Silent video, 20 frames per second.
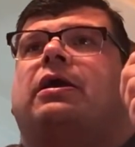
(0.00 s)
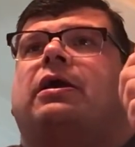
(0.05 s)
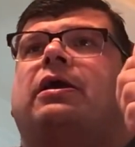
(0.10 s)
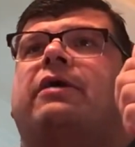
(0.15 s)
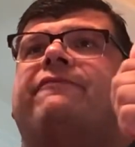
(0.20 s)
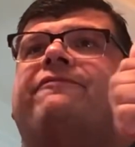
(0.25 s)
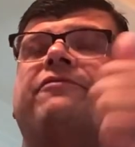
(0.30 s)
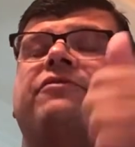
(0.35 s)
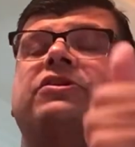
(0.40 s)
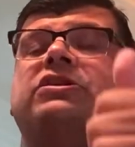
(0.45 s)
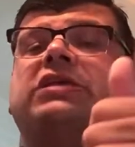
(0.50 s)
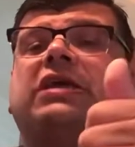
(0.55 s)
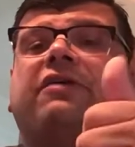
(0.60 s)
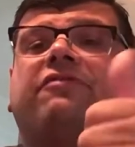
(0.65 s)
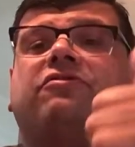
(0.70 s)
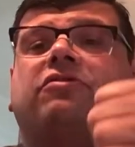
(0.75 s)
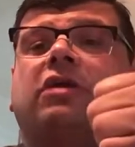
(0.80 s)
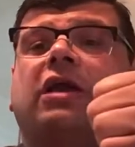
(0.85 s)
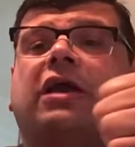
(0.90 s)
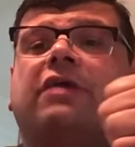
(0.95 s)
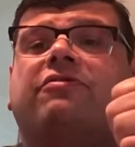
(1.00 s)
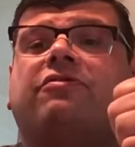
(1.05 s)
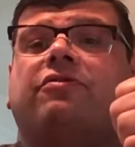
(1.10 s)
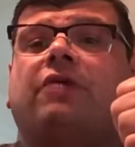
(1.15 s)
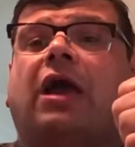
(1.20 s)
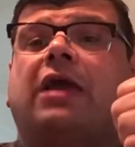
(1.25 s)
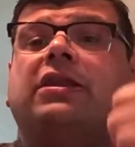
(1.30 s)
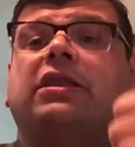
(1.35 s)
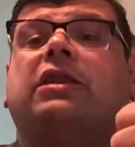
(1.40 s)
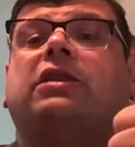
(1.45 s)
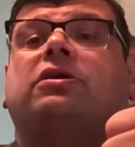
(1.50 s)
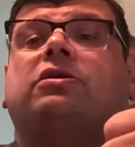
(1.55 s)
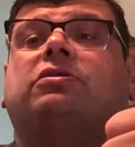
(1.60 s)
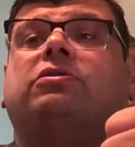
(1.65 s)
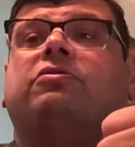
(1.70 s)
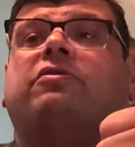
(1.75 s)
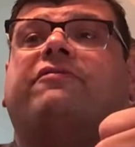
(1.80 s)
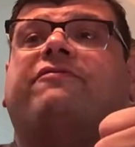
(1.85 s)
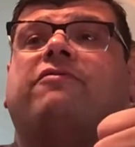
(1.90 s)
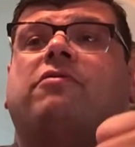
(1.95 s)
For the test, you guys, I did
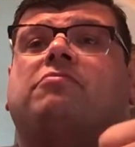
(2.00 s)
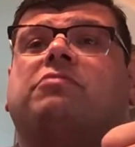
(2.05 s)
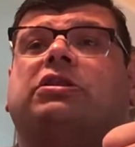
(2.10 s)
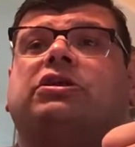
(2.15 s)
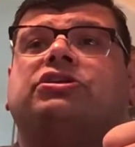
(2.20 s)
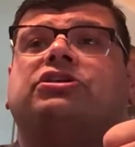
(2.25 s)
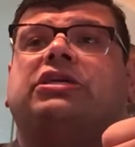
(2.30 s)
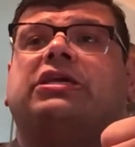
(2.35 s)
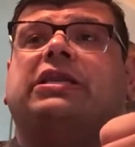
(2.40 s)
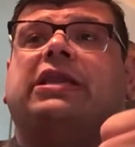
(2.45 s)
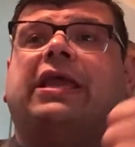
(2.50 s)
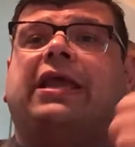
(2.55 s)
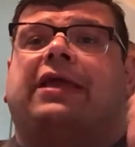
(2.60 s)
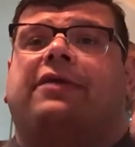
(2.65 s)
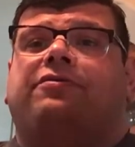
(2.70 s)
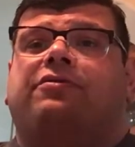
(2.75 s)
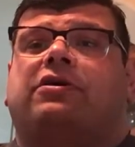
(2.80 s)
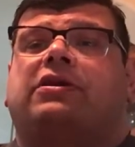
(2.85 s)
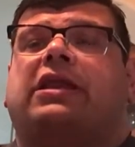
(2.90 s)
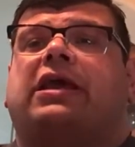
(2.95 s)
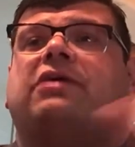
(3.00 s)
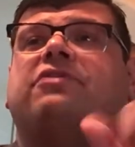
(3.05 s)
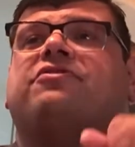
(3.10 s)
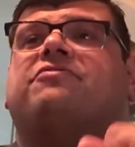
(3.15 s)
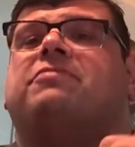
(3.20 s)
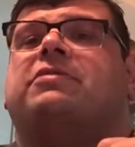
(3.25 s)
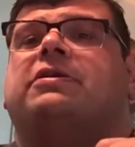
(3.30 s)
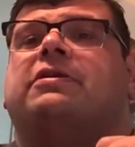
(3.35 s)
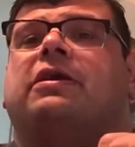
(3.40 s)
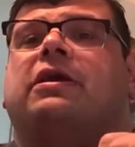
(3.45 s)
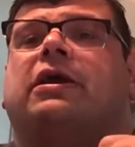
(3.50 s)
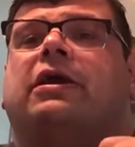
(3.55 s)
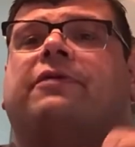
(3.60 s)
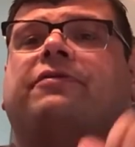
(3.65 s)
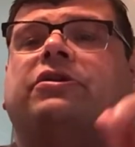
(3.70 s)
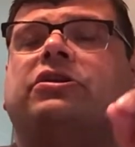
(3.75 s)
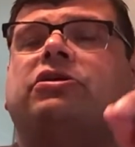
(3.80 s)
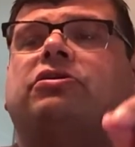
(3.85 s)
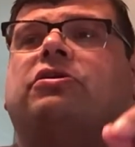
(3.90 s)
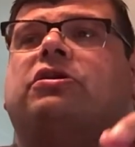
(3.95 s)
include a formula sheet in the announcement
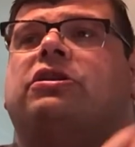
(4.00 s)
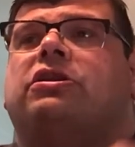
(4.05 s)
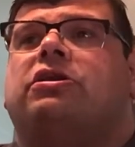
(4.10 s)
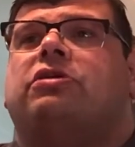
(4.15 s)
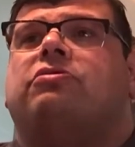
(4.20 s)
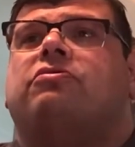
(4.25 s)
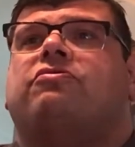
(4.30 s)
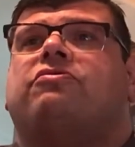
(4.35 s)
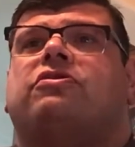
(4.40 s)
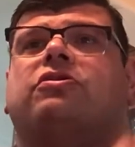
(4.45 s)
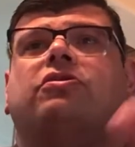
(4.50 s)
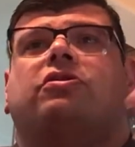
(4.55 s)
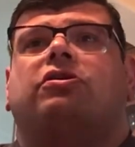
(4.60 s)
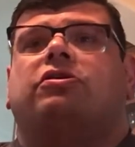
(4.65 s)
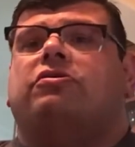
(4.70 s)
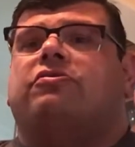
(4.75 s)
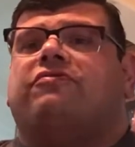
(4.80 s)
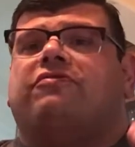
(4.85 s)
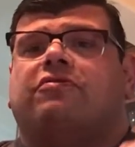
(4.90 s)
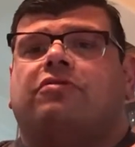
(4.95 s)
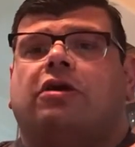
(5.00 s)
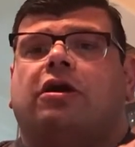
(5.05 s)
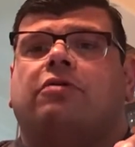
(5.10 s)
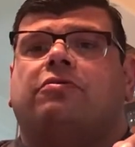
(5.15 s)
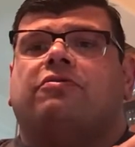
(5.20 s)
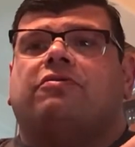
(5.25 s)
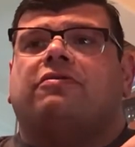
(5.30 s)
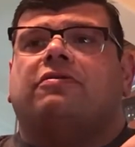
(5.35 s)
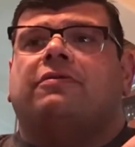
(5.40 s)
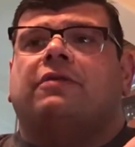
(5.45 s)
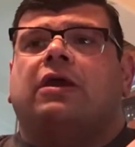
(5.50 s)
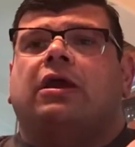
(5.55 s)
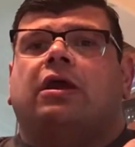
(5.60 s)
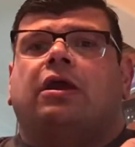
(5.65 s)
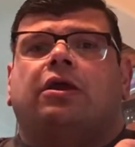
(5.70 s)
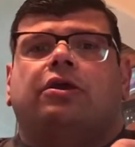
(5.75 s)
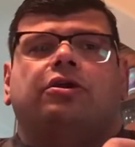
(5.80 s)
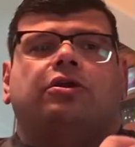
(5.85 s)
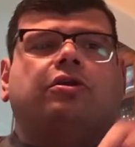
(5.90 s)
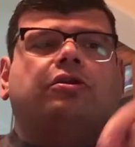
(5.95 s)
that you can use. You can use your notes.
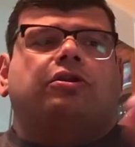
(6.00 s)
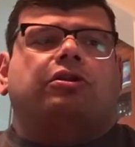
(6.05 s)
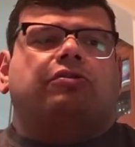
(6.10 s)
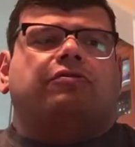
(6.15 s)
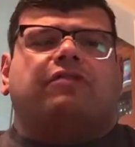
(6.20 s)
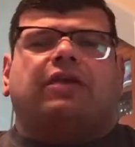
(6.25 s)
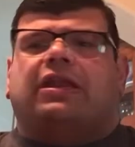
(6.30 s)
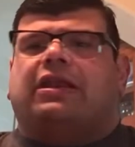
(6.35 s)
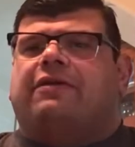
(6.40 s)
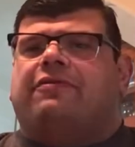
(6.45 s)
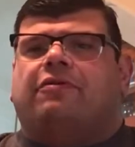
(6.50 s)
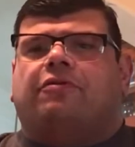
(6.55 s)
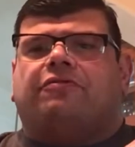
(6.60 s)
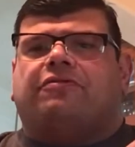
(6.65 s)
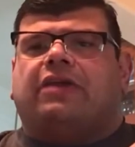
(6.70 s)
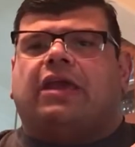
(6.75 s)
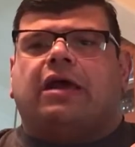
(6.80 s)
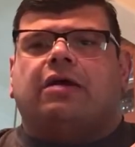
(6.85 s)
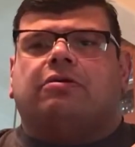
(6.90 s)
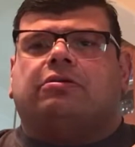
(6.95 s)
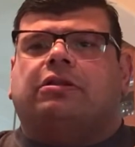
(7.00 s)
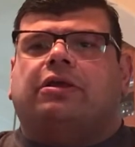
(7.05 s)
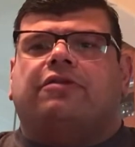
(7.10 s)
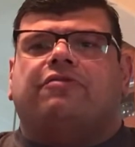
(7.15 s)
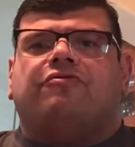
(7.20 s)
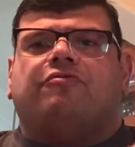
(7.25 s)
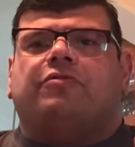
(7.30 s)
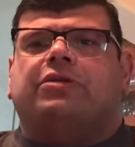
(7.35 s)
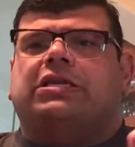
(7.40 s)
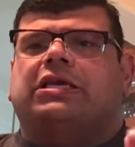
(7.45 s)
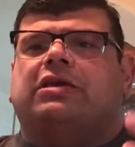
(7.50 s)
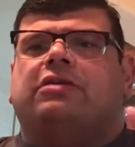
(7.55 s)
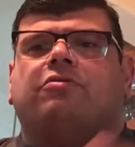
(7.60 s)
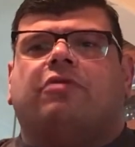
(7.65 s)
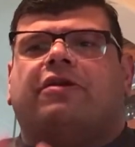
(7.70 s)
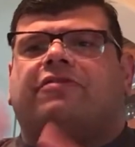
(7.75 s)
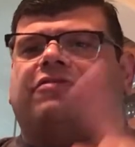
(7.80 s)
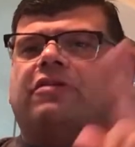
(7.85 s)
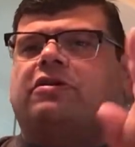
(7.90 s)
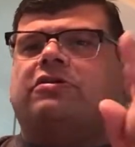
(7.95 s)
You can use any of those calculators we did,
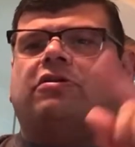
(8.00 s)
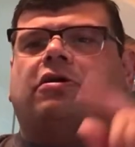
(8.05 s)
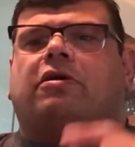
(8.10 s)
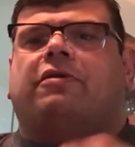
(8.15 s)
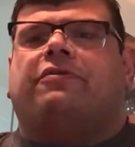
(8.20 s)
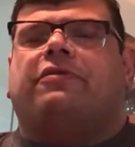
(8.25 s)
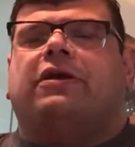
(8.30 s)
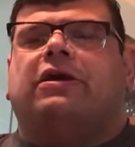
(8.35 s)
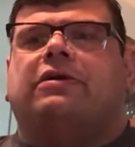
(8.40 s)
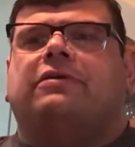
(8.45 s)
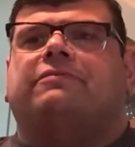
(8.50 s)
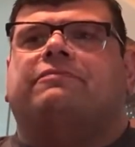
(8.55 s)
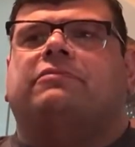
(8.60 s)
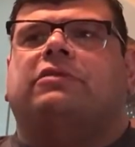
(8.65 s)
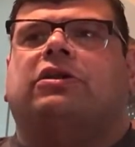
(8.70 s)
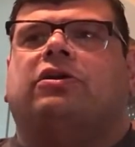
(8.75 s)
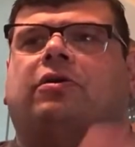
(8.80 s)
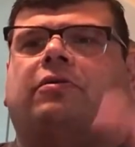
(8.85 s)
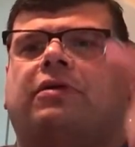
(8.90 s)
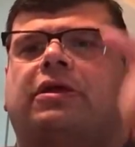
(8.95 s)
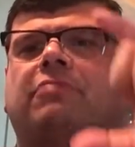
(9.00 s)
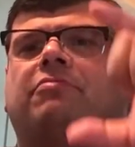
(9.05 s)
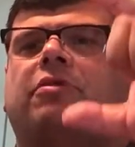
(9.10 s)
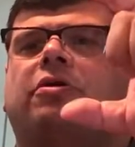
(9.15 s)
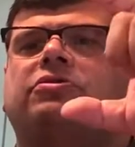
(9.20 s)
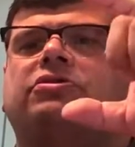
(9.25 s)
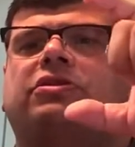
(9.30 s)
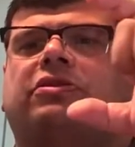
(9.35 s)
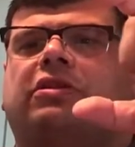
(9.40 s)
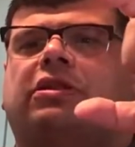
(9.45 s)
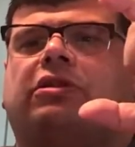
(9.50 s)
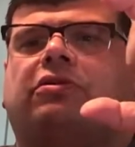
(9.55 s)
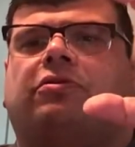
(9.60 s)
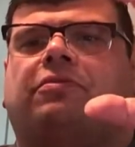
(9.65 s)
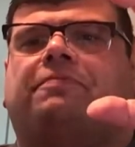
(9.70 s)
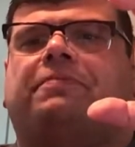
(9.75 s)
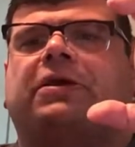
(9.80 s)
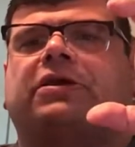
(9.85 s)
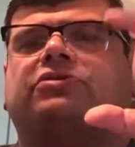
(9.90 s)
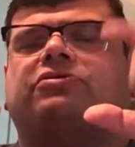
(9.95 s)
or I sent you all the little emoji, the
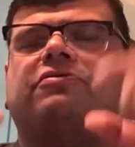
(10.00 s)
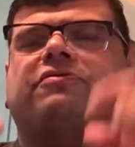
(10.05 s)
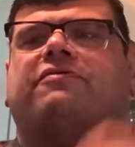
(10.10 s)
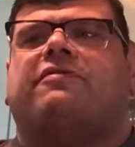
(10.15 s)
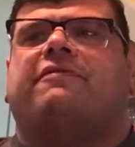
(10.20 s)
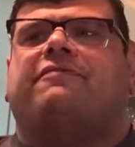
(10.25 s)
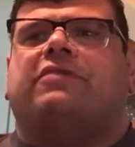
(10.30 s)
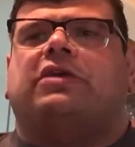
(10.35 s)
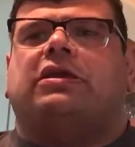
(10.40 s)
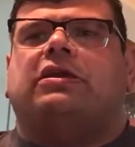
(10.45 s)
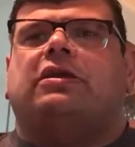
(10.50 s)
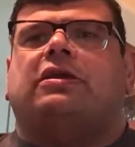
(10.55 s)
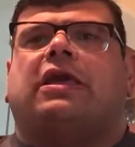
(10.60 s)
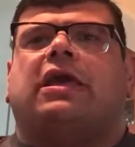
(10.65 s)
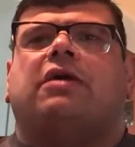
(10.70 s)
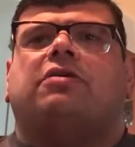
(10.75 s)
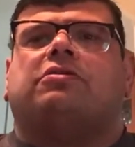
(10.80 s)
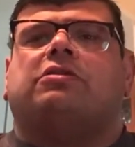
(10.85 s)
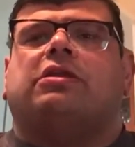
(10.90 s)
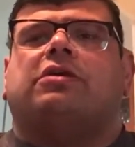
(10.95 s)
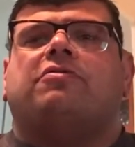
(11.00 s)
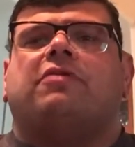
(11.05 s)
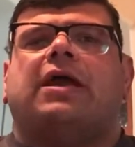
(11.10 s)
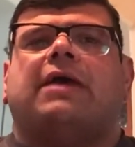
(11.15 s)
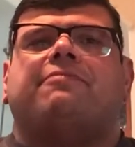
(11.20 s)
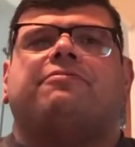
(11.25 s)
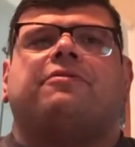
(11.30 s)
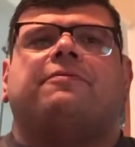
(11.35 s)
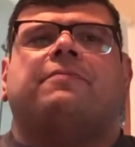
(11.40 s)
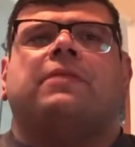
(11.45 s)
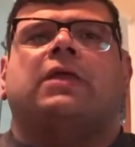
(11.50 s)
little pictures of the calculator apps.